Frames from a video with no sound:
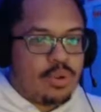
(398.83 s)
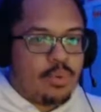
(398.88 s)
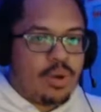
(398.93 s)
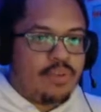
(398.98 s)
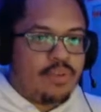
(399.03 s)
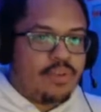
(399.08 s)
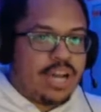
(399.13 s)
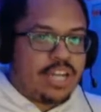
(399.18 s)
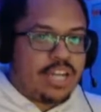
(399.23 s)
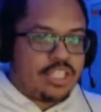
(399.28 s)
What
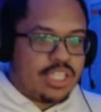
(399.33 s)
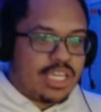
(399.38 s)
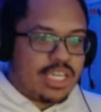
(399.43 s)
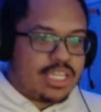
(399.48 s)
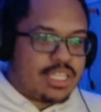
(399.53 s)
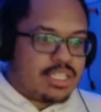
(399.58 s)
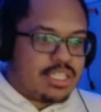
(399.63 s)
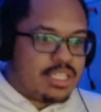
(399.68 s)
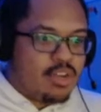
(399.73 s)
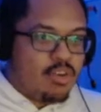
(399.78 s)
if we actually get
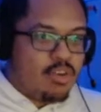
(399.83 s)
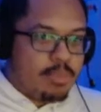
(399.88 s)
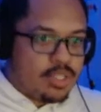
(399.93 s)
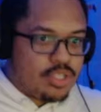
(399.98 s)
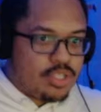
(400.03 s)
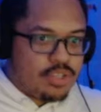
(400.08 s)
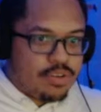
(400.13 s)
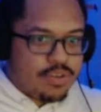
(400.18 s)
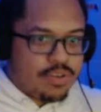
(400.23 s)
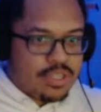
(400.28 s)
to see what
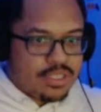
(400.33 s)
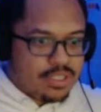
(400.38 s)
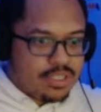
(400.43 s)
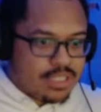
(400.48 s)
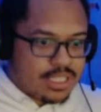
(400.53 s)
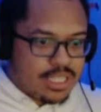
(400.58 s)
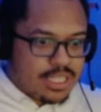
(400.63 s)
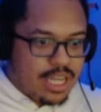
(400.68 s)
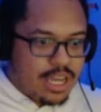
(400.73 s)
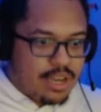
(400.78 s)
Mister Grizz
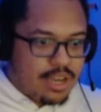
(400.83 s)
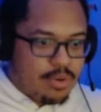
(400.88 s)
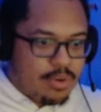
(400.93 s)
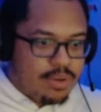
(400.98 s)
looks like?